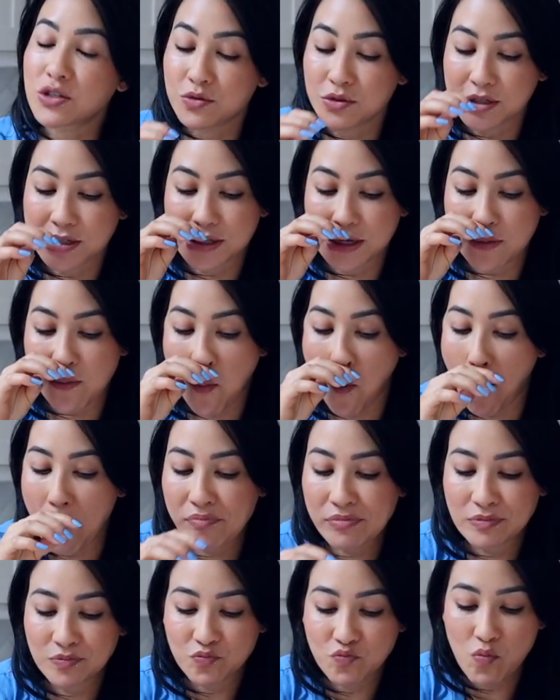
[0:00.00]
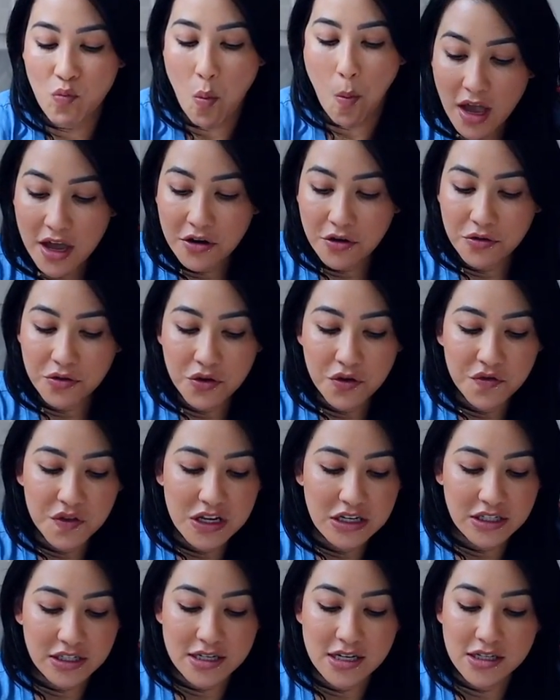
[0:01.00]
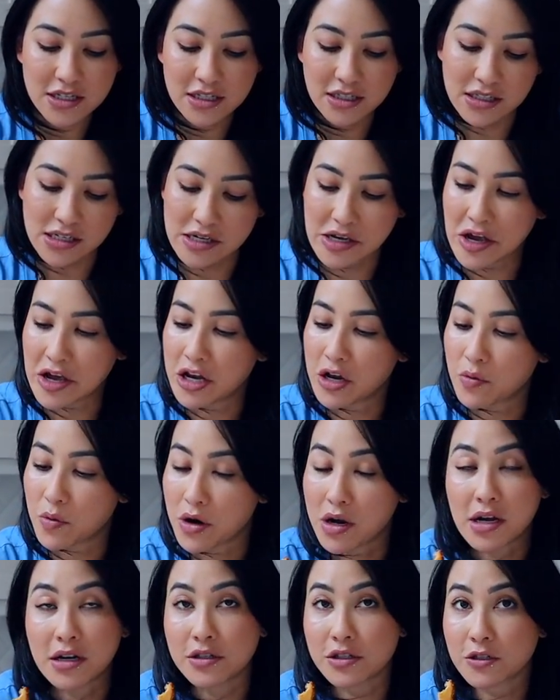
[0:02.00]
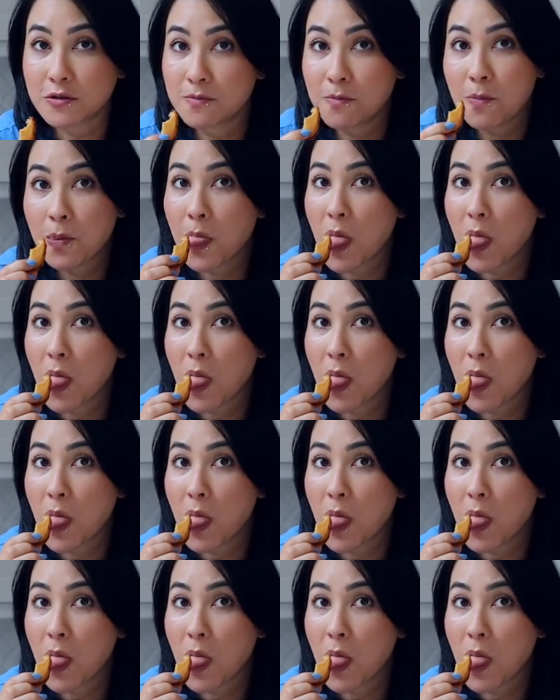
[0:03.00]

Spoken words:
Really good. I don't know if they sell these like anywhere else.